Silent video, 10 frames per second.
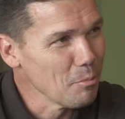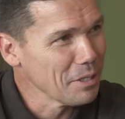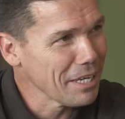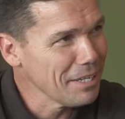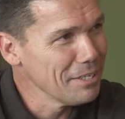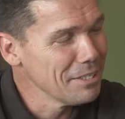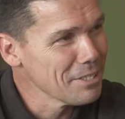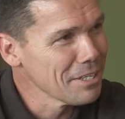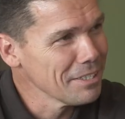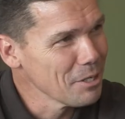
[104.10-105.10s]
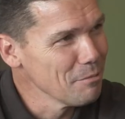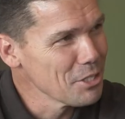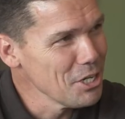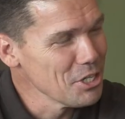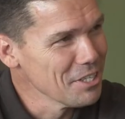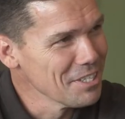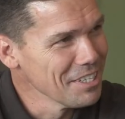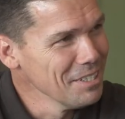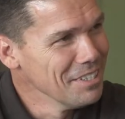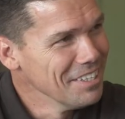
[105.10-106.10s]
complicated conversation, this,
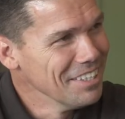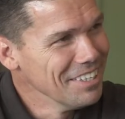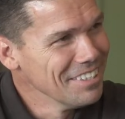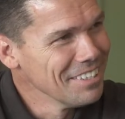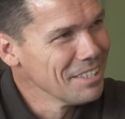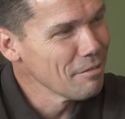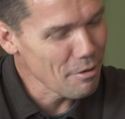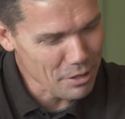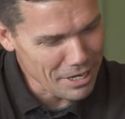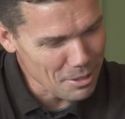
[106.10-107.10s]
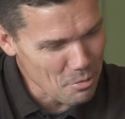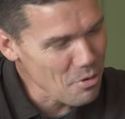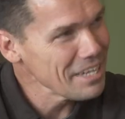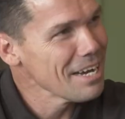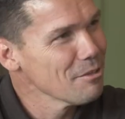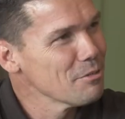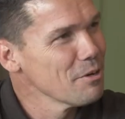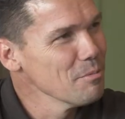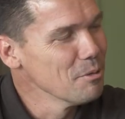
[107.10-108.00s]
eh? Favorite color right now, this very